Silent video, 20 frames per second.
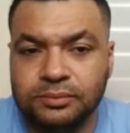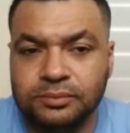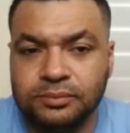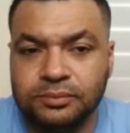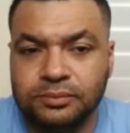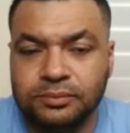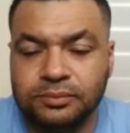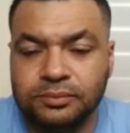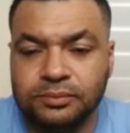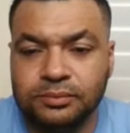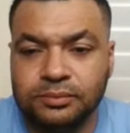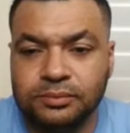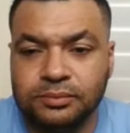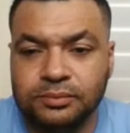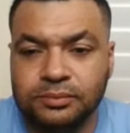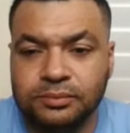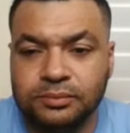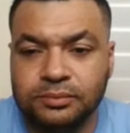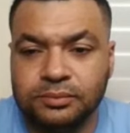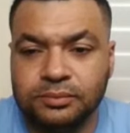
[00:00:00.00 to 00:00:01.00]

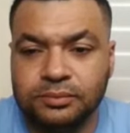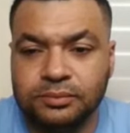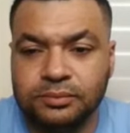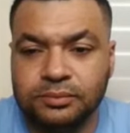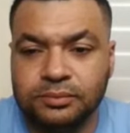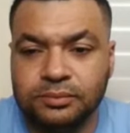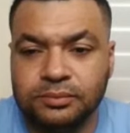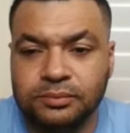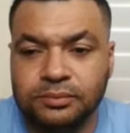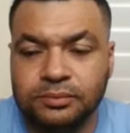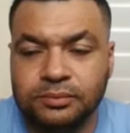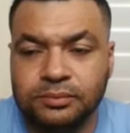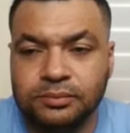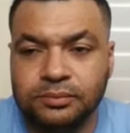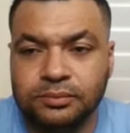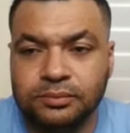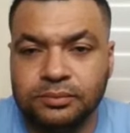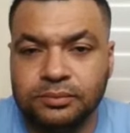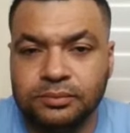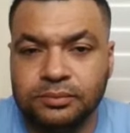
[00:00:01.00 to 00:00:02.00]

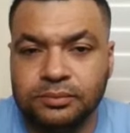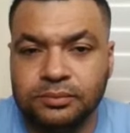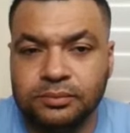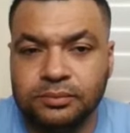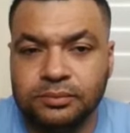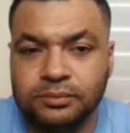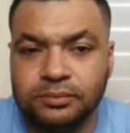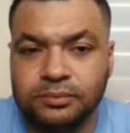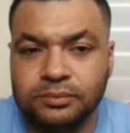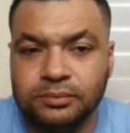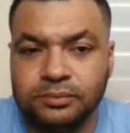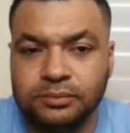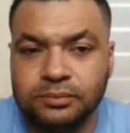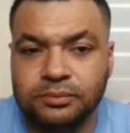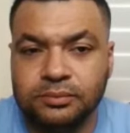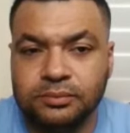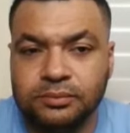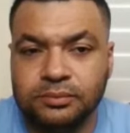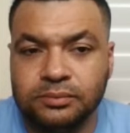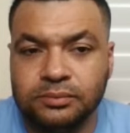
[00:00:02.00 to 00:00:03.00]

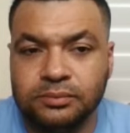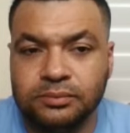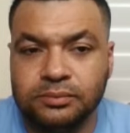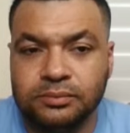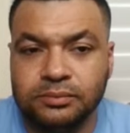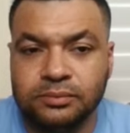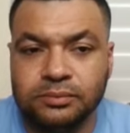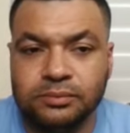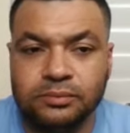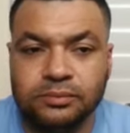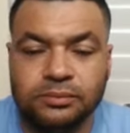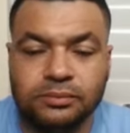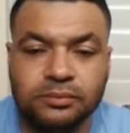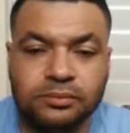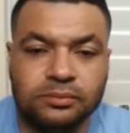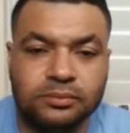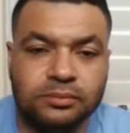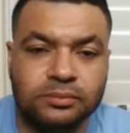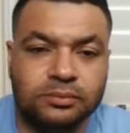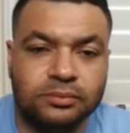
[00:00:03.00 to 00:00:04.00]
No words are spoken by the person on screen.